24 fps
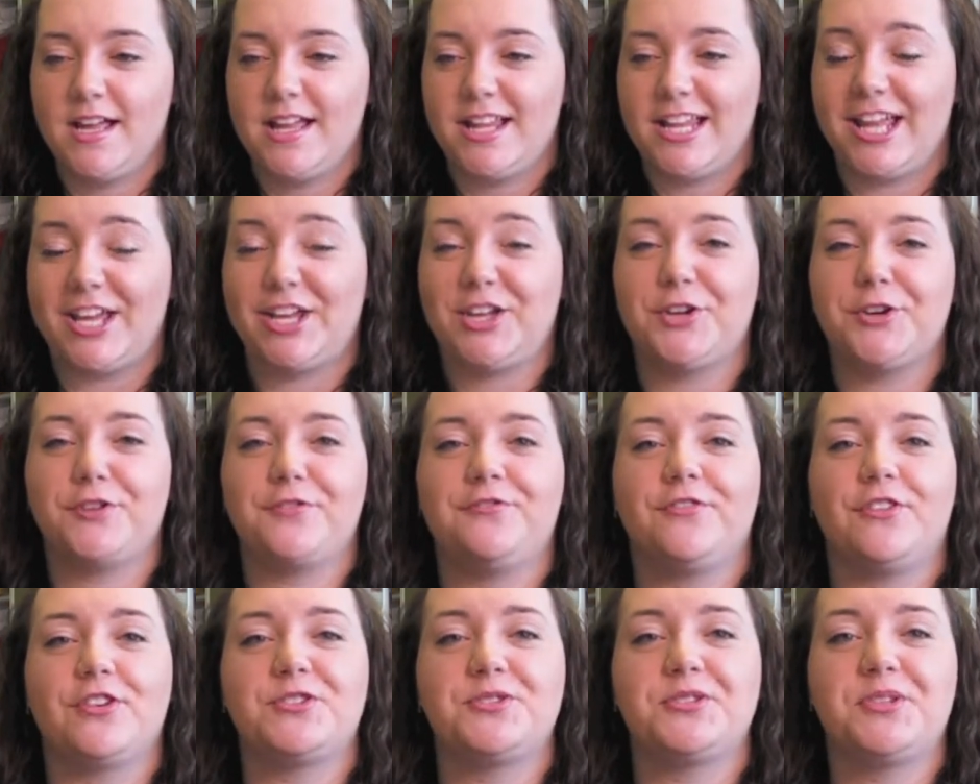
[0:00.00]
like your
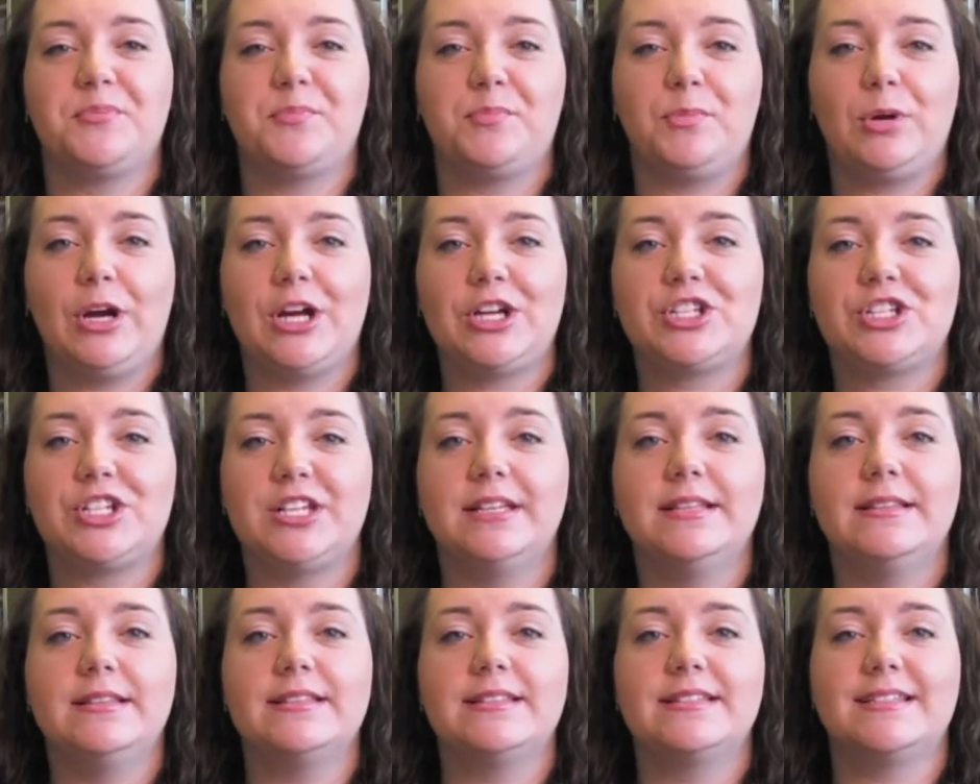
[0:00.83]
first
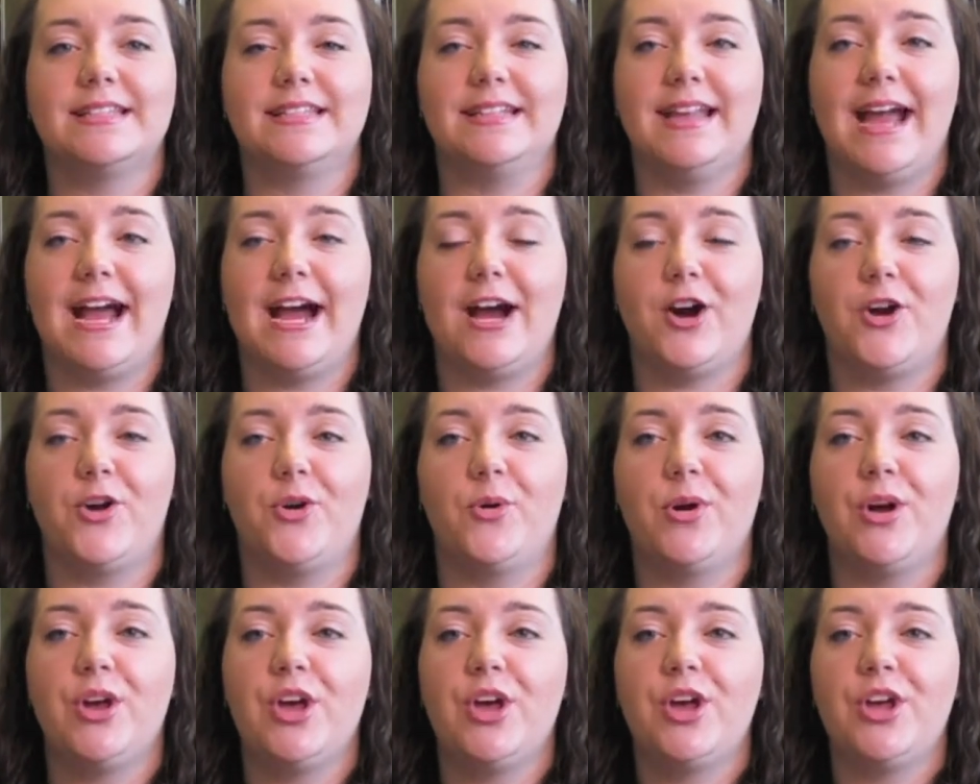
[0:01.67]
impressions and
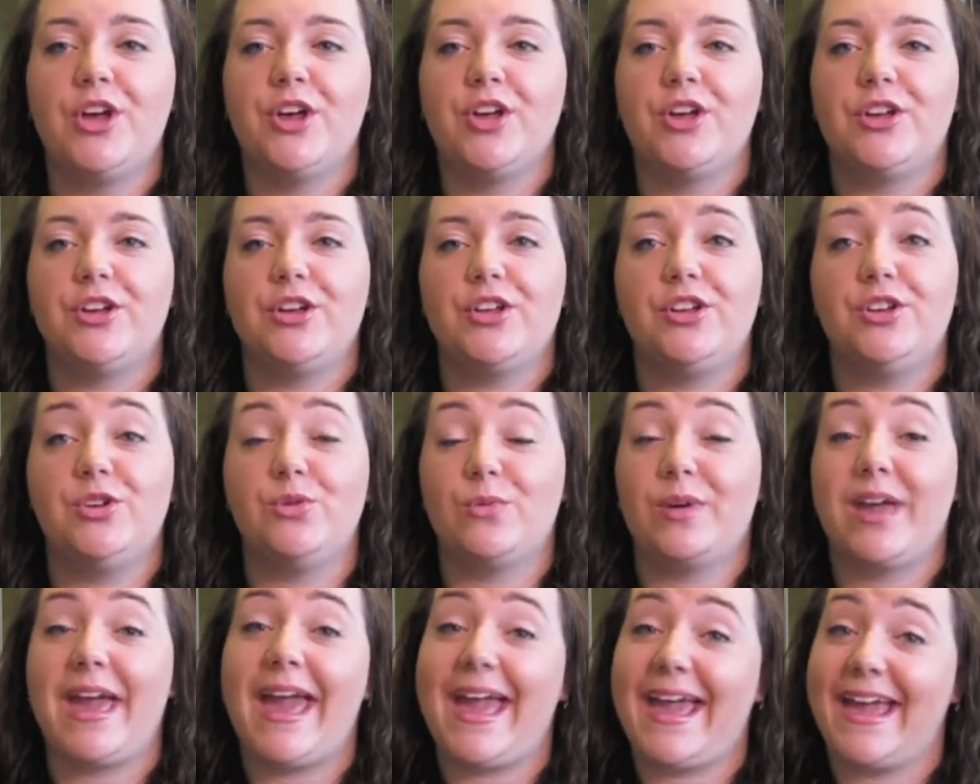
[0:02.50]
how you
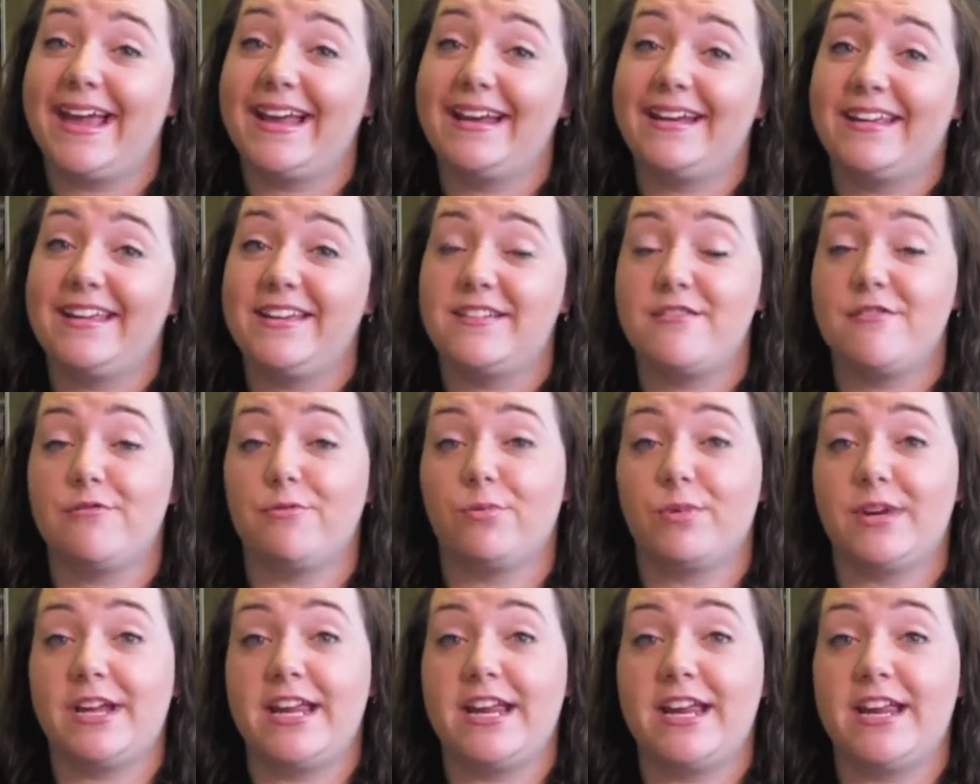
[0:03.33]
can get a
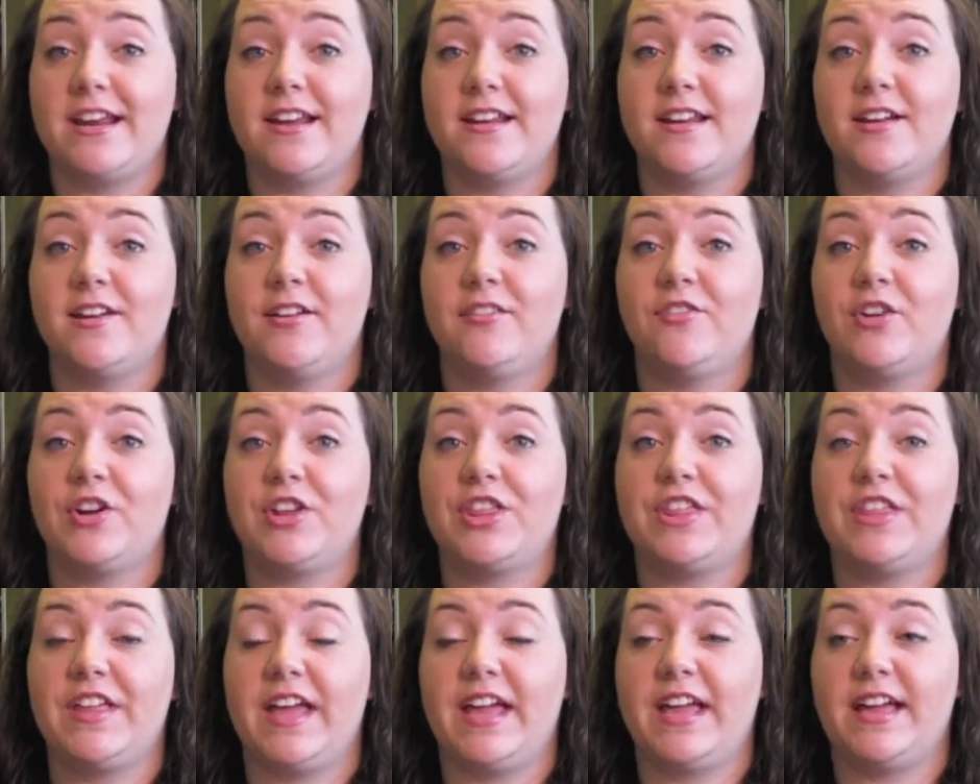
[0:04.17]
read for
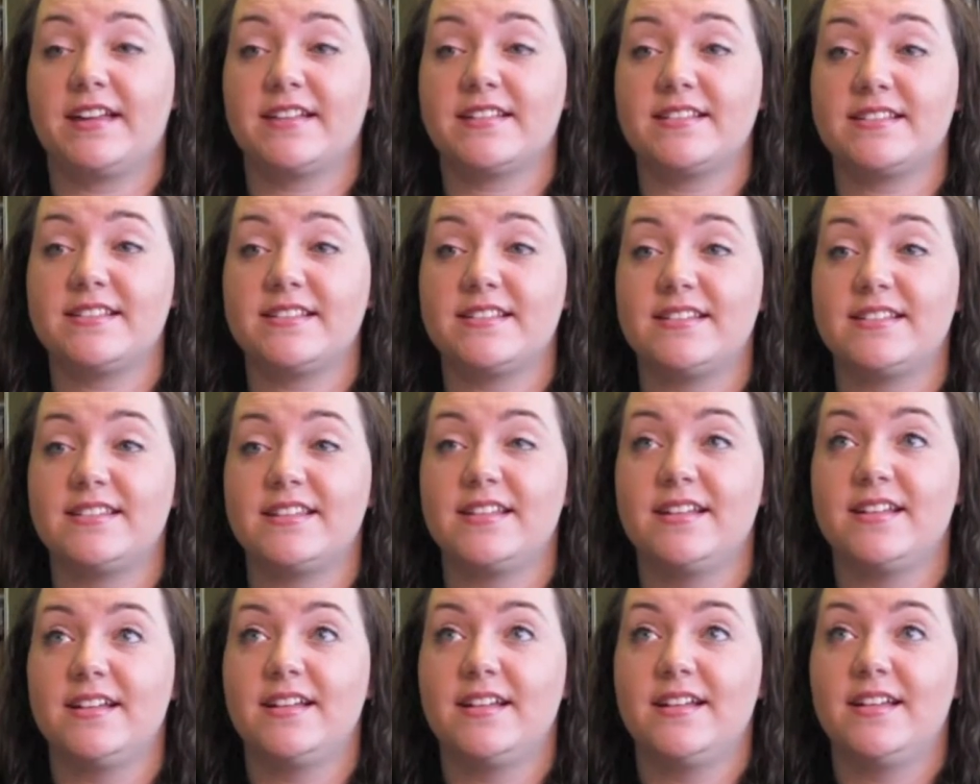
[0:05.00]
things
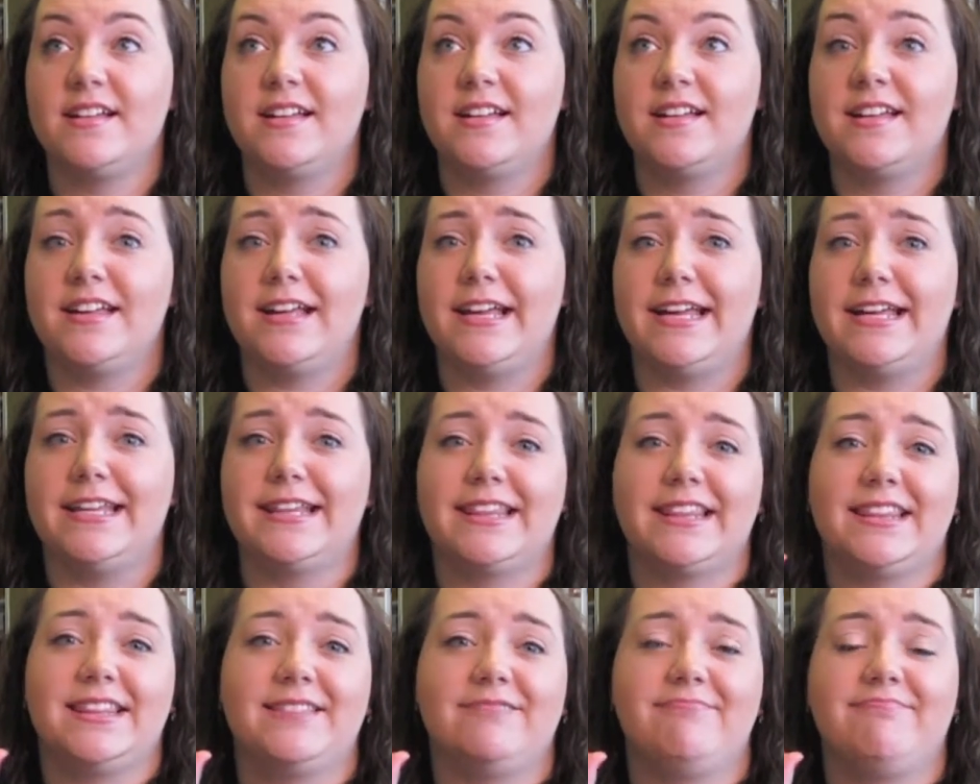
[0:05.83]

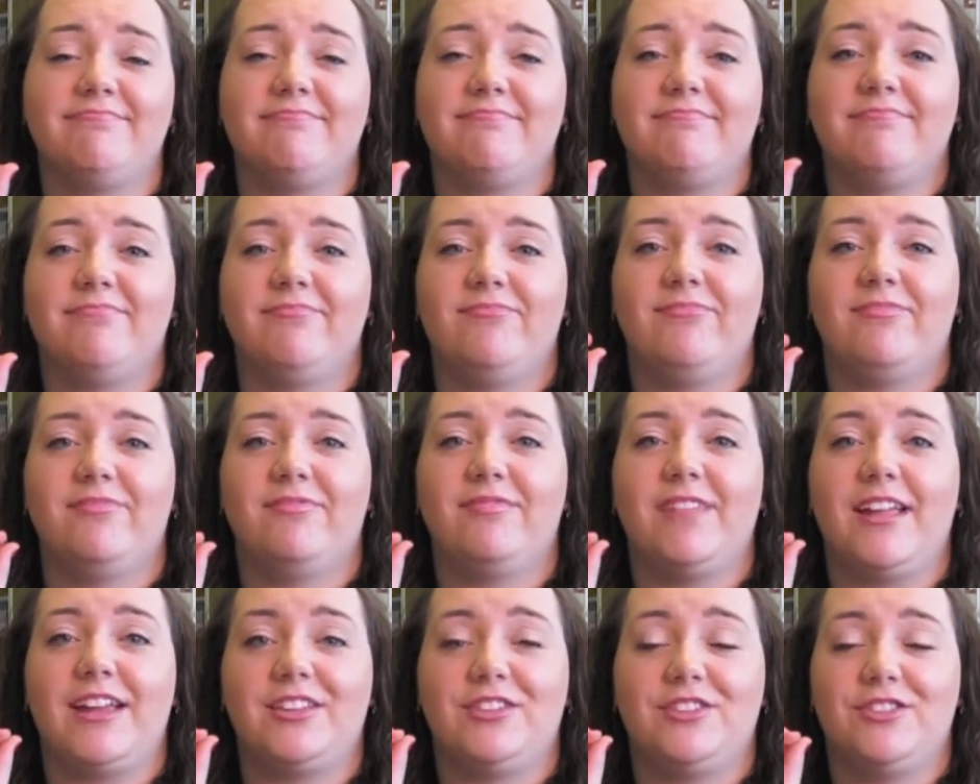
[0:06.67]
in
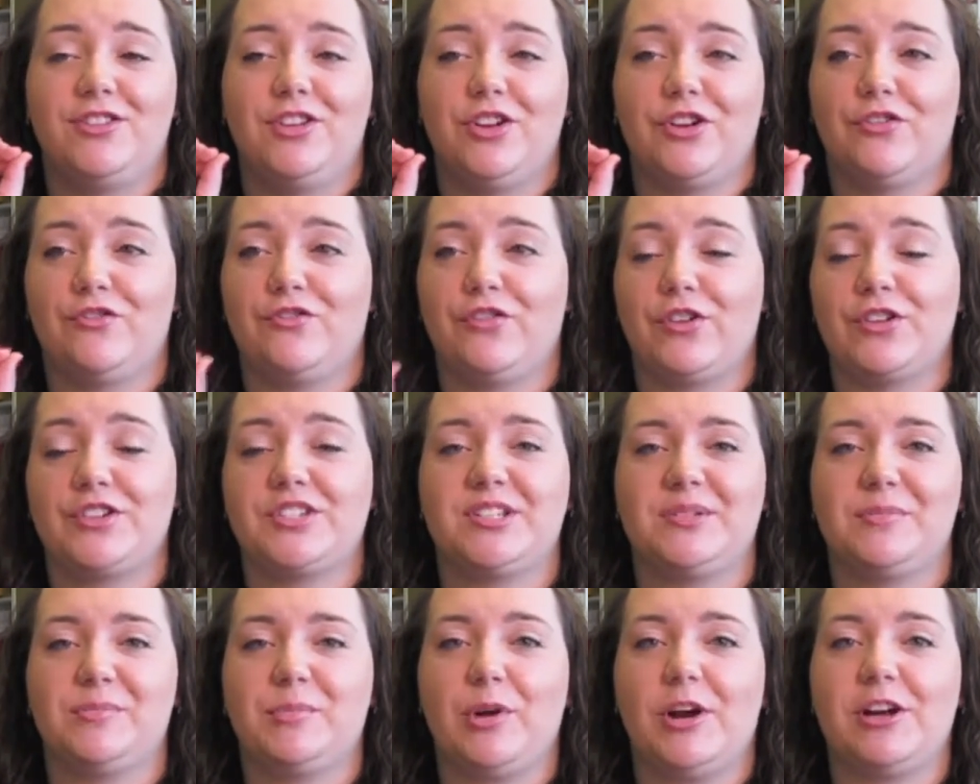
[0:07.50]
like your first
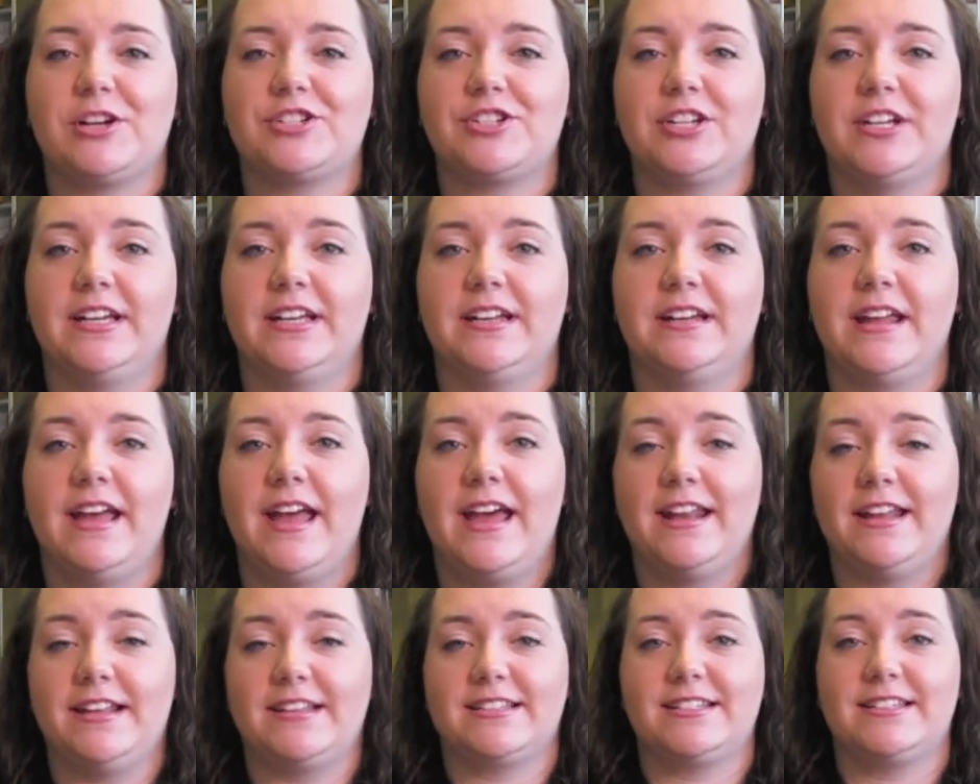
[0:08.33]
impression,
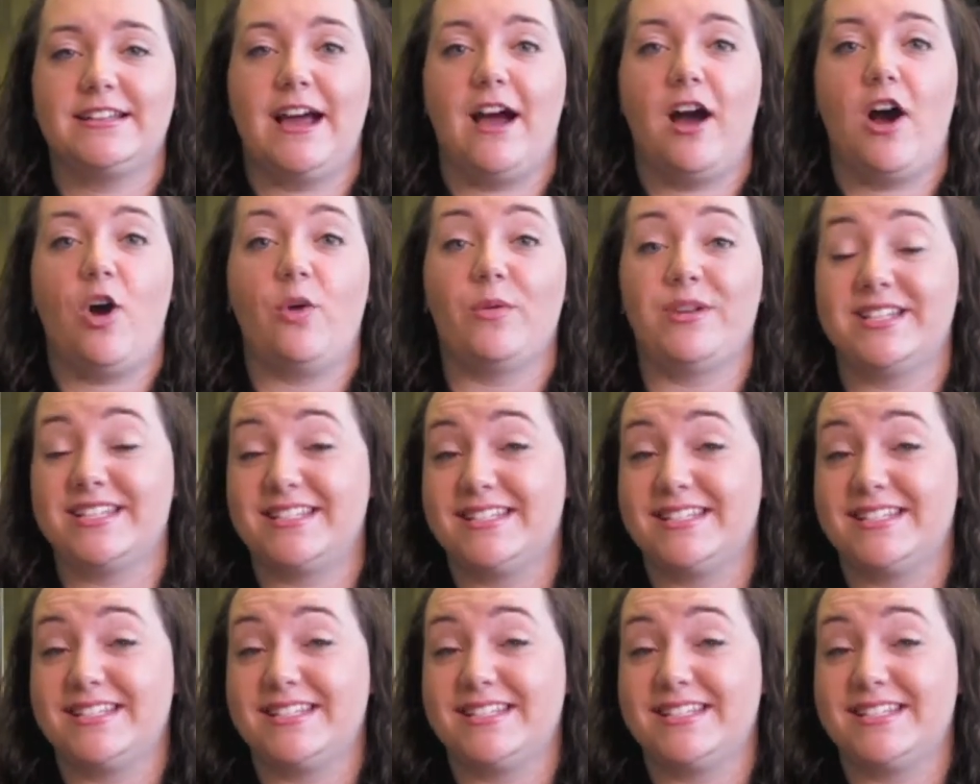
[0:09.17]
and it's not always